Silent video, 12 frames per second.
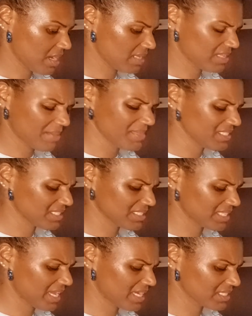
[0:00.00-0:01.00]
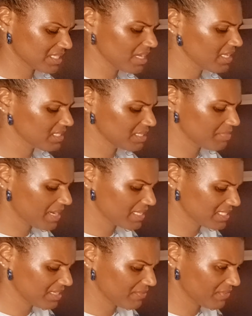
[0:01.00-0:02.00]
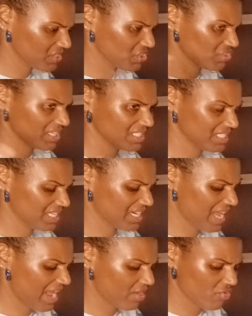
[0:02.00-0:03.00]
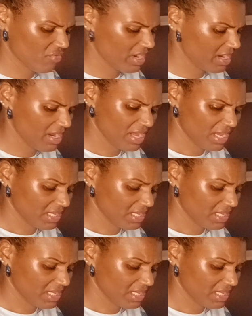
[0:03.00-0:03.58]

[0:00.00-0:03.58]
I, I meant to say anxiety, but I said frustrated and angry.